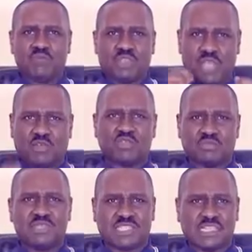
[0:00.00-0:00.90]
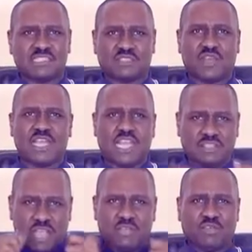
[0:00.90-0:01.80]
You are going to be satisfied.
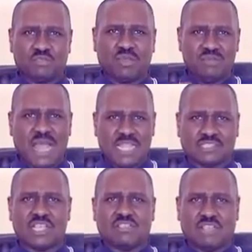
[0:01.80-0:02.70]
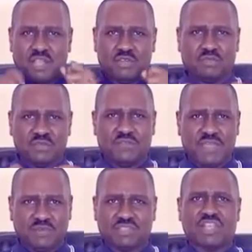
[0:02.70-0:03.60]
You are going to be blessed. You are going to be
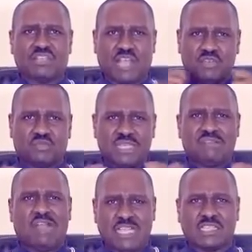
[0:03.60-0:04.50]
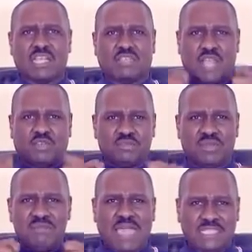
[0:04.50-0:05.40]
famous. You are going to be great. You are going to
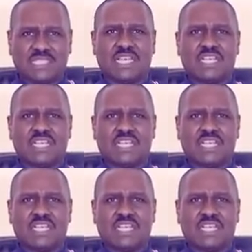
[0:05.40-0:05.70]
be mighty.